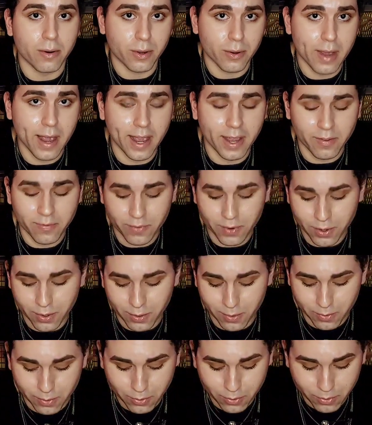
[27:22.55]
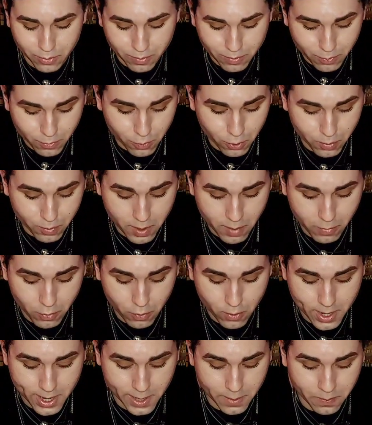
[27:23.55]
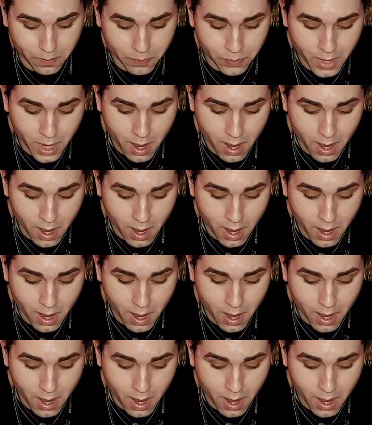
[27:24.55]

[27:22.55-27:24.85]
okay? For group number one,